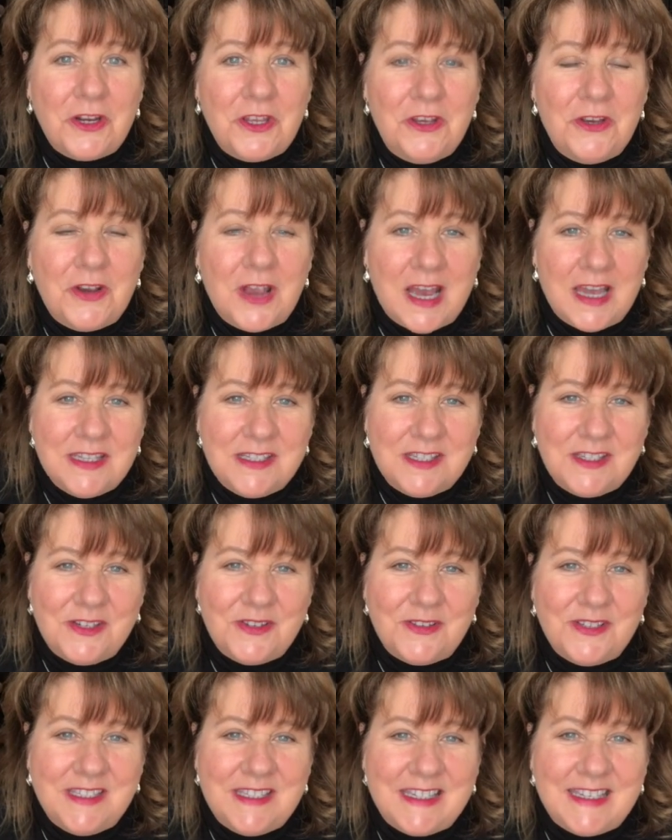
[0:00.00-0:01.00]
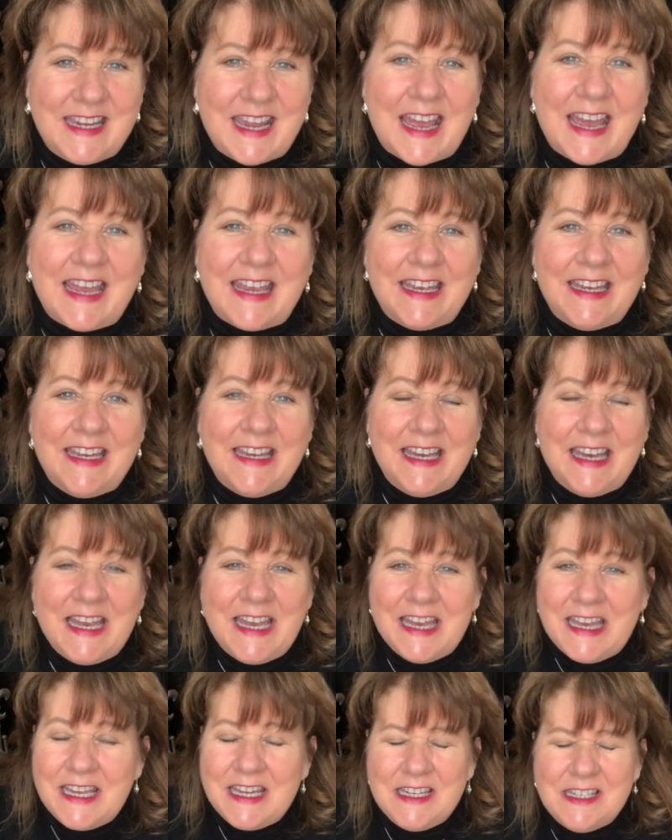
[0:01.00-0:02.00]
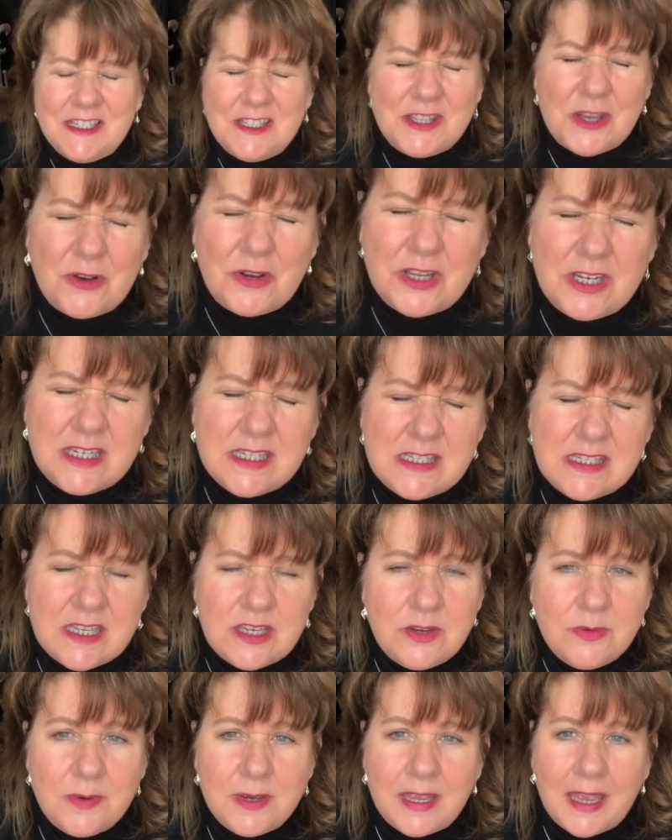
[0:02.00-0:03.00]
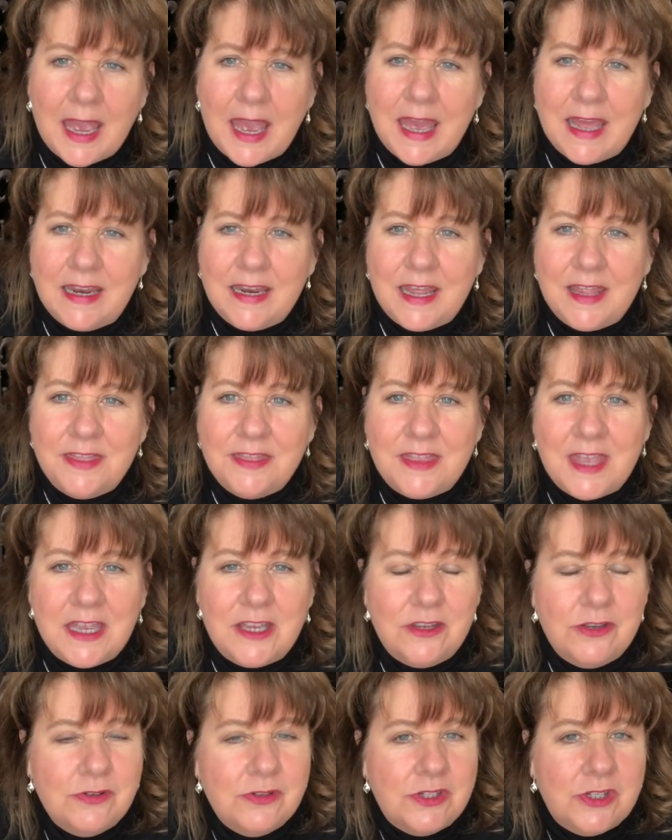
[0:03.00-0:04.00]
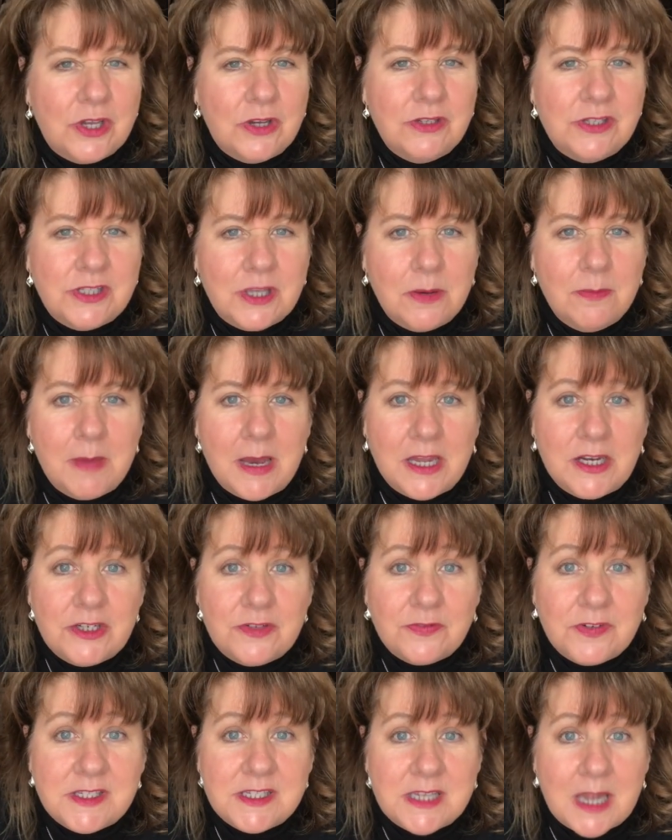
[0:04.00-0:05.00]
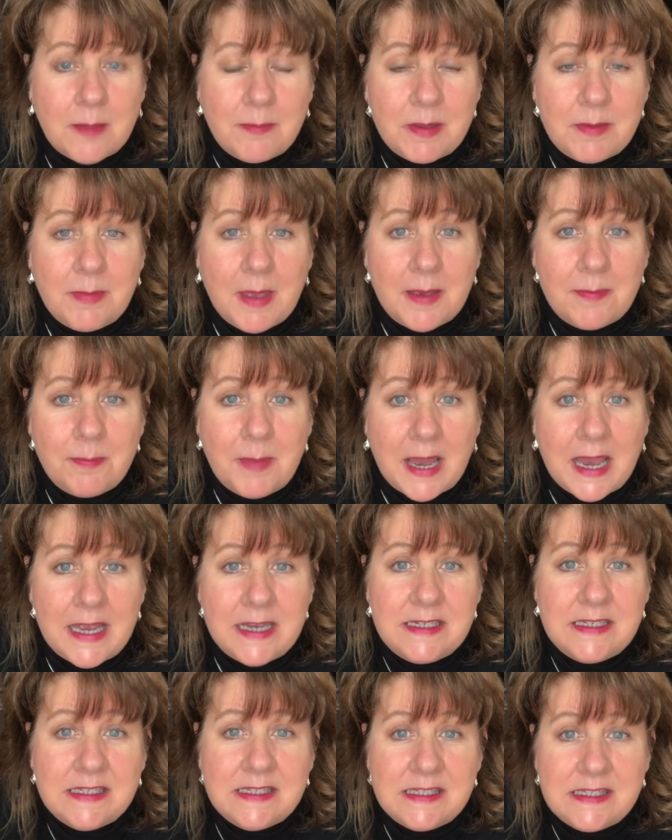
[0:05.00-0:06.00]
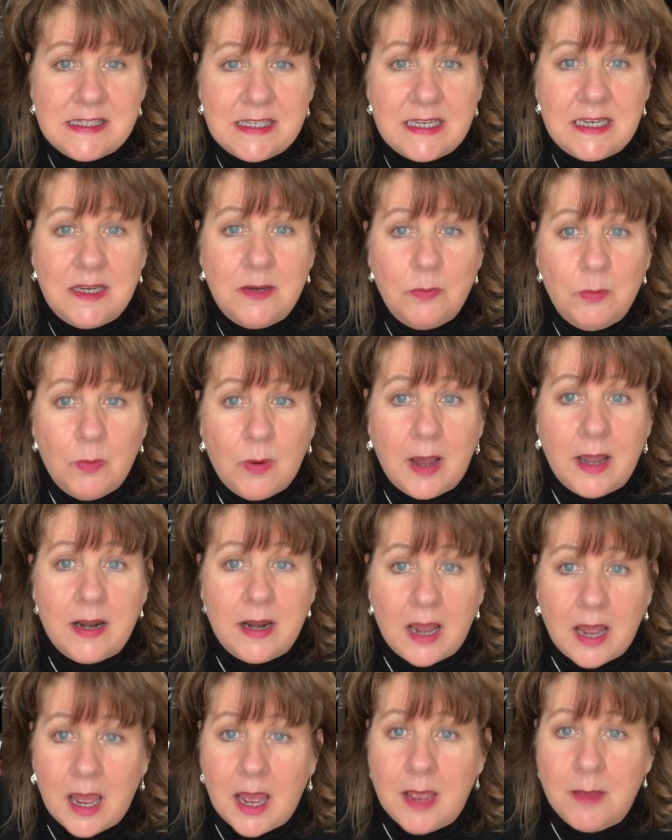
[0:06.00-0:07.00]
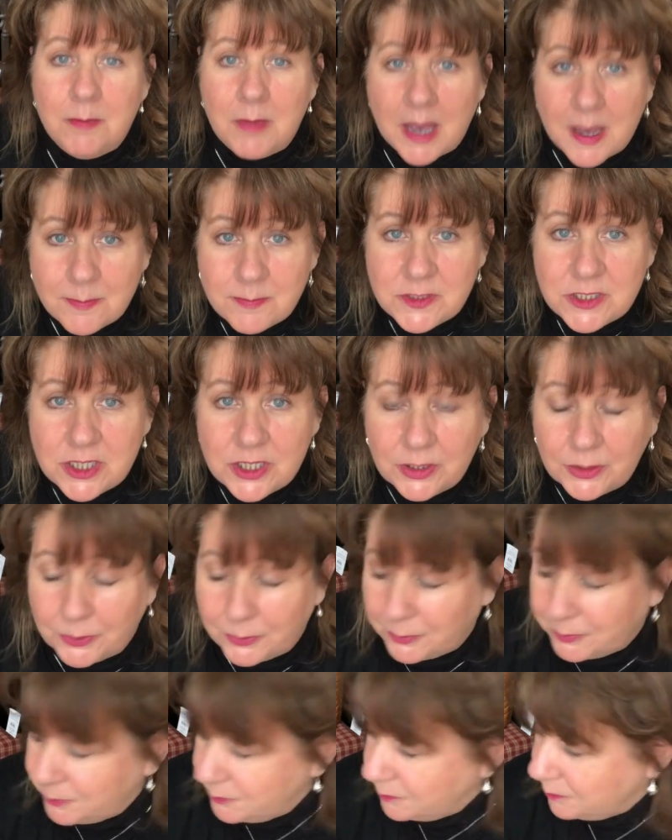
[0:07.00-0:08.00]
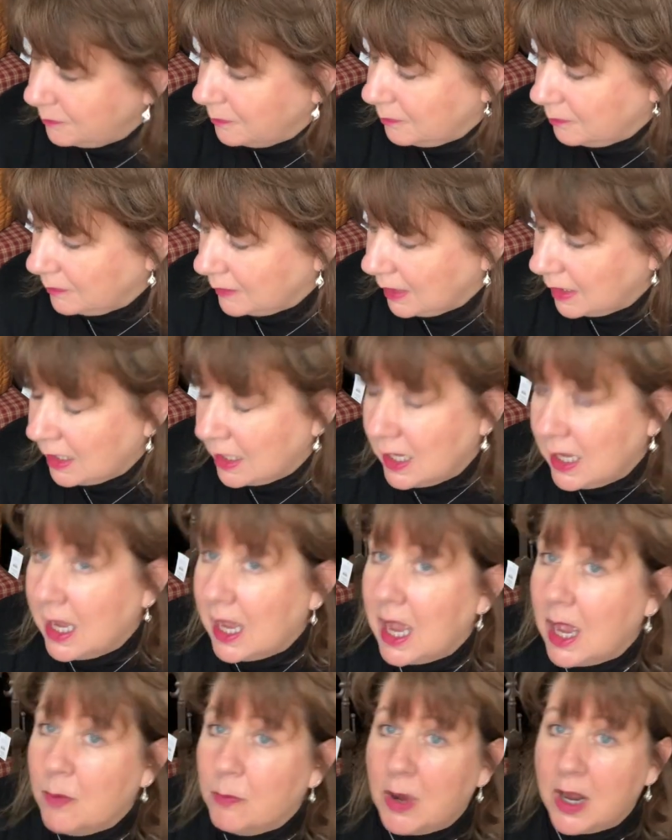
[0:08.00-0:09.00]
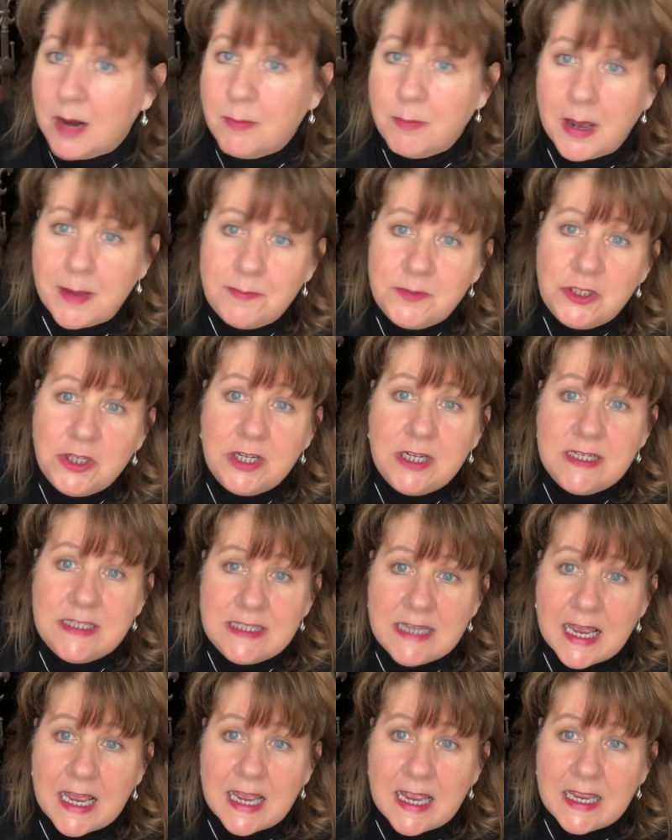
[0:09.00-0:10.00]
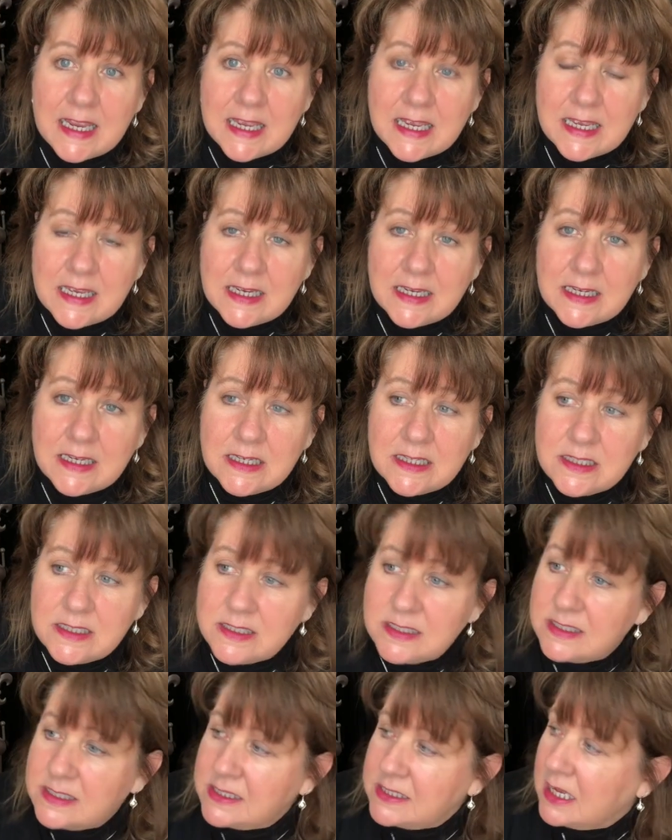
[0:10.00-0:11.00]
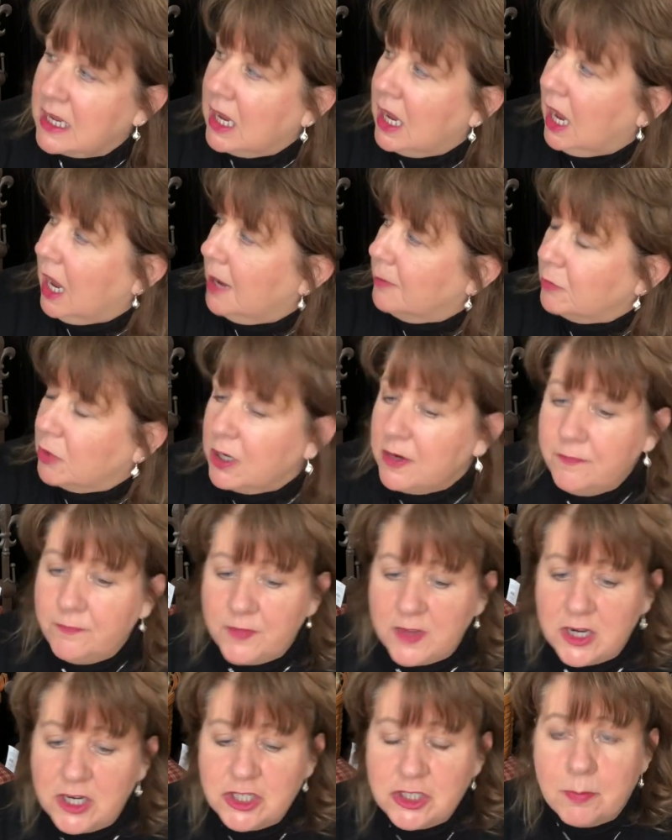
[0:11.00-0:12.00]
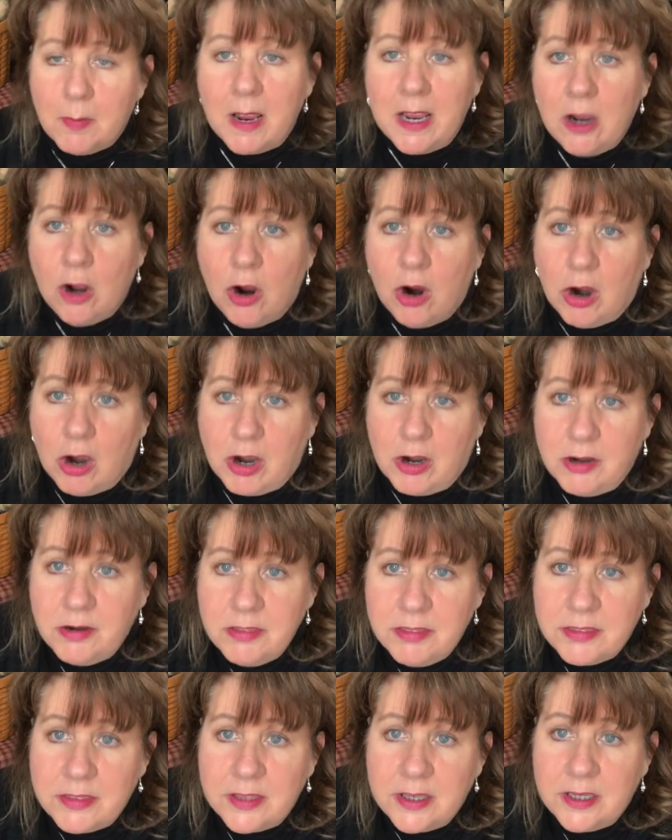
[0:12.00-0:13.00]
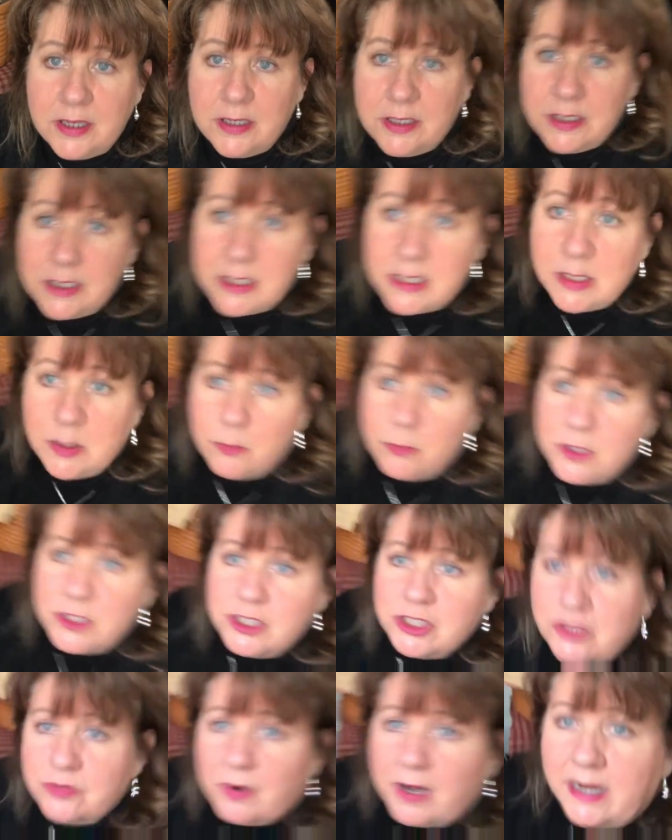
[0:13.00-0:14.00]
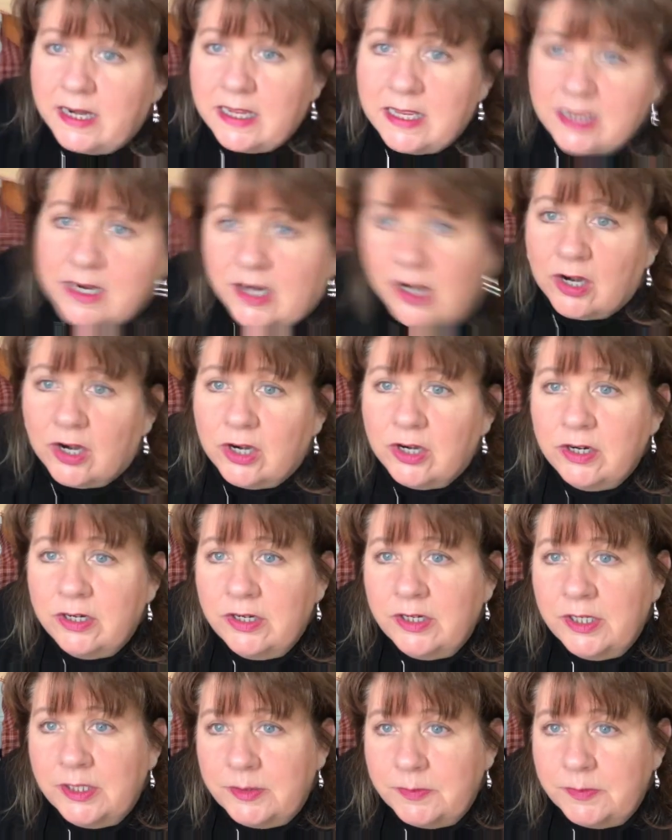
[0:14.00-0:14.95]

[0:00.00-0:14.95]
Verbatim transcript: are you guys doing today? It is so good to see you again, and thank you so, so much for stopping back by to see what I'm up to. And what I'm up to today is I'm gonna finish my hearth, which is right here,